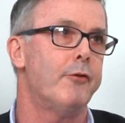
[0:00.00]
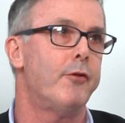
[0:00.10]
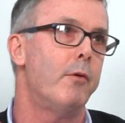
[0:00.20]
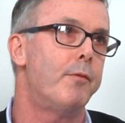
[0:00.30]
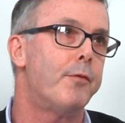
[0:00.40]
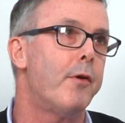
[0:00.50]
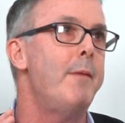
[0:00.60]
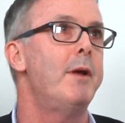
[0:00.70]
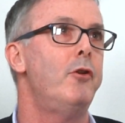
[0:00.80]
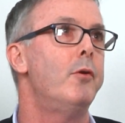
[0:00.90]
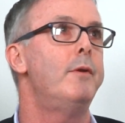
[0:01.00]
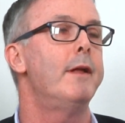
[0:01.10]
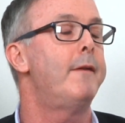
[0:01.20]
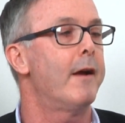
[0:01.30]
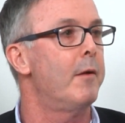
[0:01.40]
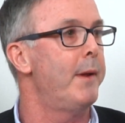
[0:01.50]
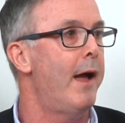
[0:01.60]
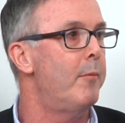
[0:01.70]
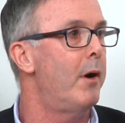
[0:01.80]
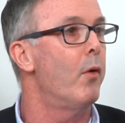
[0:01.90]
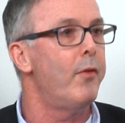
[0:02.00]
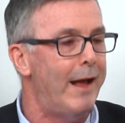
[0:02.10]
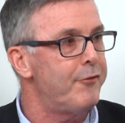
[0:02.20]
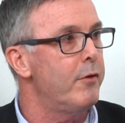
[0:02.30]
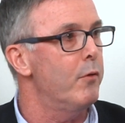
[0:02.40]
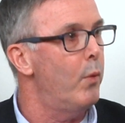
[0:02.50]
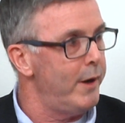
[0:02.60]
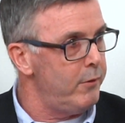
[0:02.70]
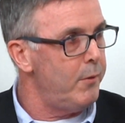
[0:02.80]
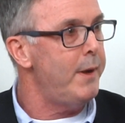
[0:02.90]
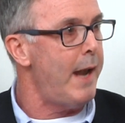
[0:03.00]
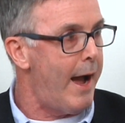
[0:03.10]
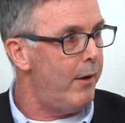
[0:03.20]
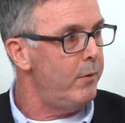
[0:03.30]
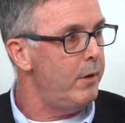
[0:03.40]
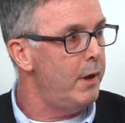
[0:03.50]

so Freeman, you did Tickle Me Elmo. That's good. What are you doing now?